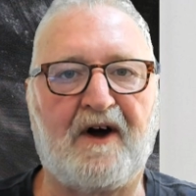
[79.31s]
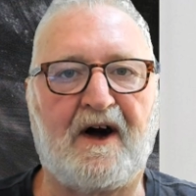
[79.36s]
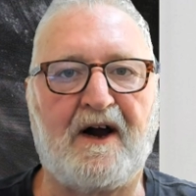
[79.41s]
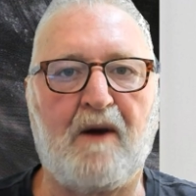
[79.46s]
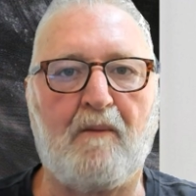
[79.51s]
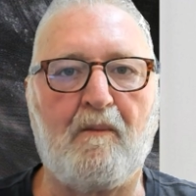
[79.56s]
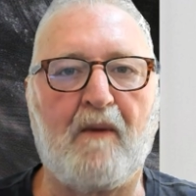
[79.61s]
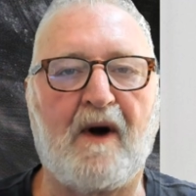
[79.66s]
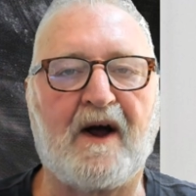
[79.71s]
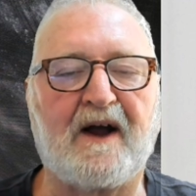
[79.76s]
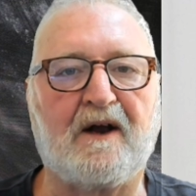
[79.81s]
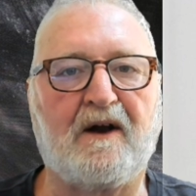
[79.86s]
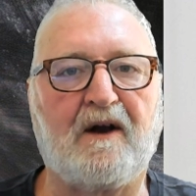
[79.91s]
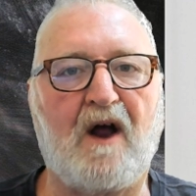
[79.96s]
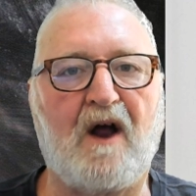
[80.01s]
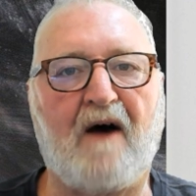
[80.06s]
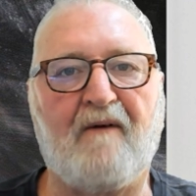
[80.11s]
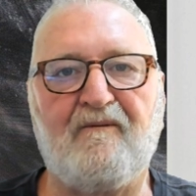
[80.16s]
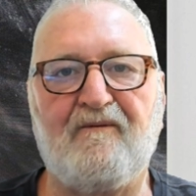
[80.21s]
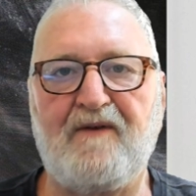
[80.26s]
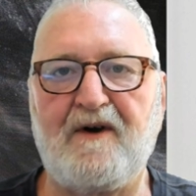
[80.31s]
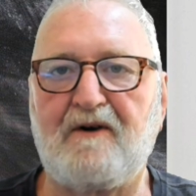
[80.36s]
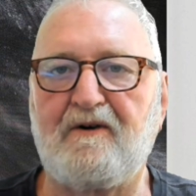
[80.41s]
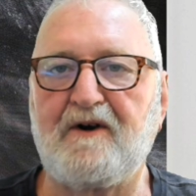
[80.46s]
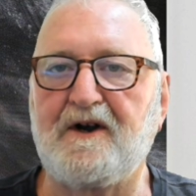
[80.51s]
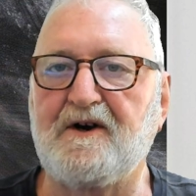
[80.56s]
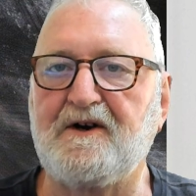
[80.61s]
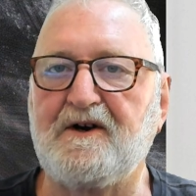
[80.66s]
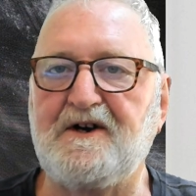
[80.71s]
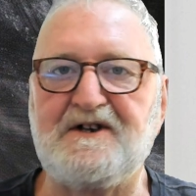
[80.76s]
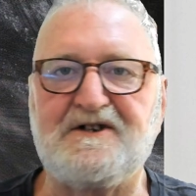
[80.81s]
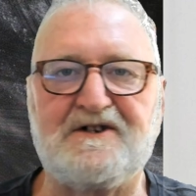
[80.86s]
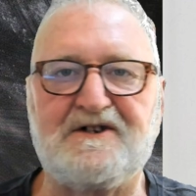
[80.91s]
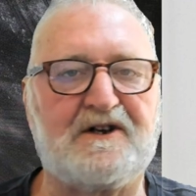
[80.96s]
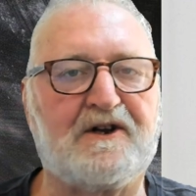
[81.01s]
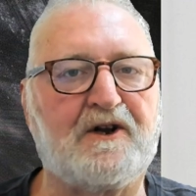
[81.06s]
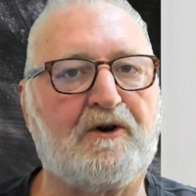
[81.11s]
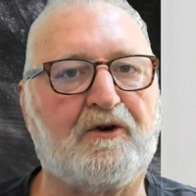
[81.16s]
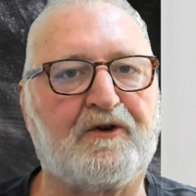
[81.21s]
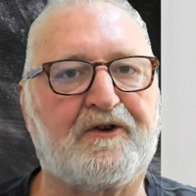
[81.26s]
to make it a very easy
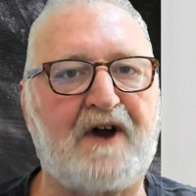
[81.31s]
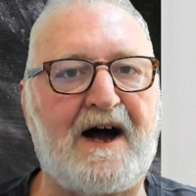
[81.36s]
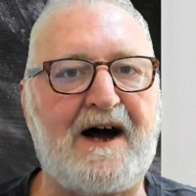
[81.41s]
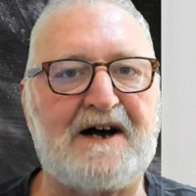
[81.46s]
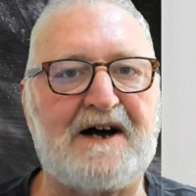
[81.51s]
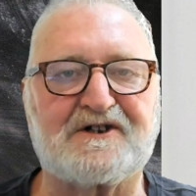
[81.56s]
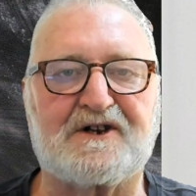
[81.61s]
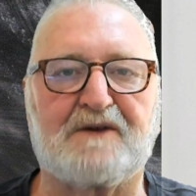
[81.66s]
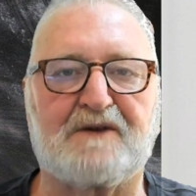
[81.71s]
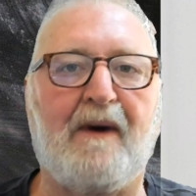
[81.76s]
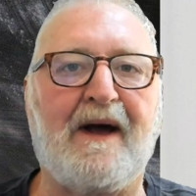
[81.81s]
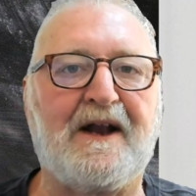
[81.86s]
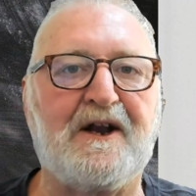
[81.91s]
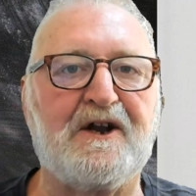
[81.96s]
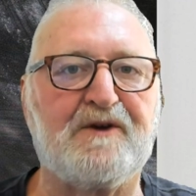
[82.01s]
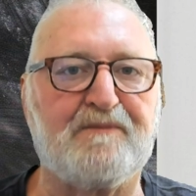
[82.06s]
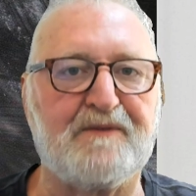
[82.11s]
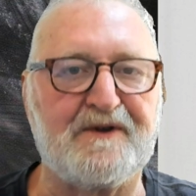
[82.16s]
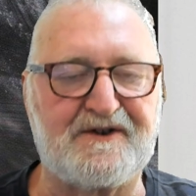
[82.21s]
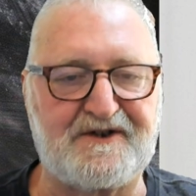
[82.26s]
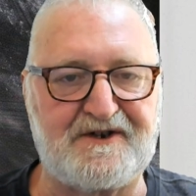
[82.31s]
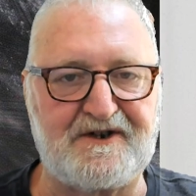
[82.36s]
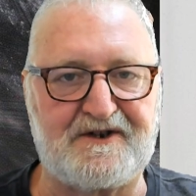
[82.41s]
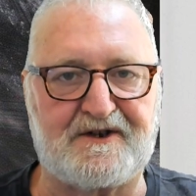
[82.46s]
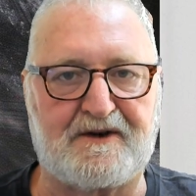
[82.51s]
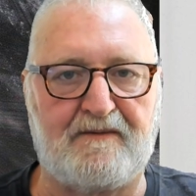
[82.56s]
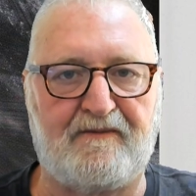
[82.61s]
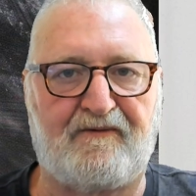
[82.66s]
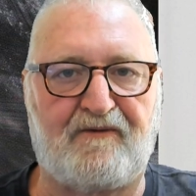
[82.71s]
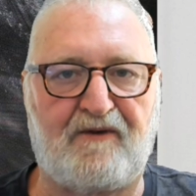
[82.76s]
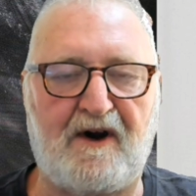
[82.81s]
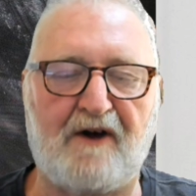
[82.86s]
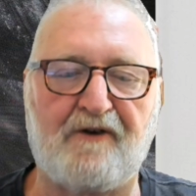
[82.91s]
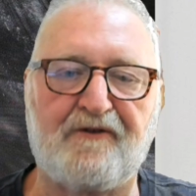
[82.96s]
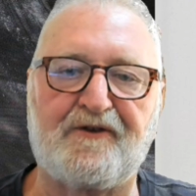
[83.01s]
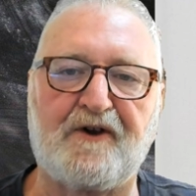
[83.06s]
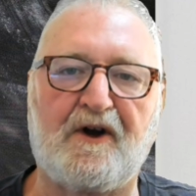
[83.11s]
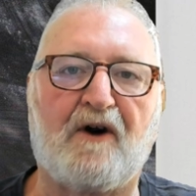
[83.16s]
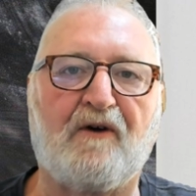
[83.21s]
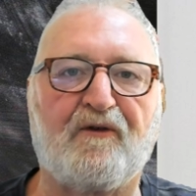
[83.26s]
little task management system for
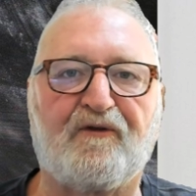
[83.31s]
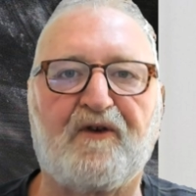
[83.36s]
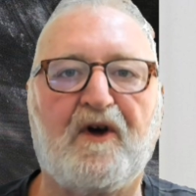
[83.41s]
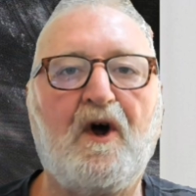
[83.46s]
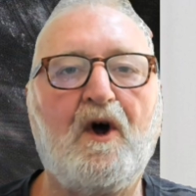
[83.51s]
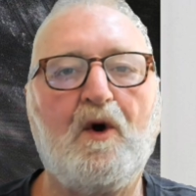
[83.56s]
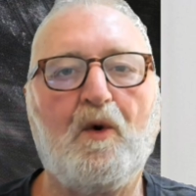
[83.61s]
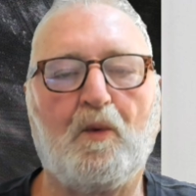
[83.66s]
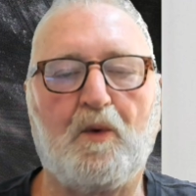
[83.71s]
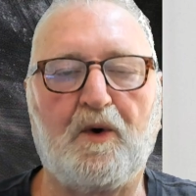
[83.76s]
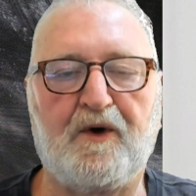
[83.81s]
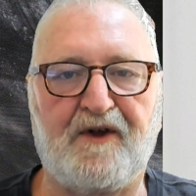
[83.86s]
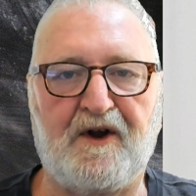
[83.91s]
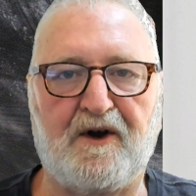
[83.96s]
ourselves within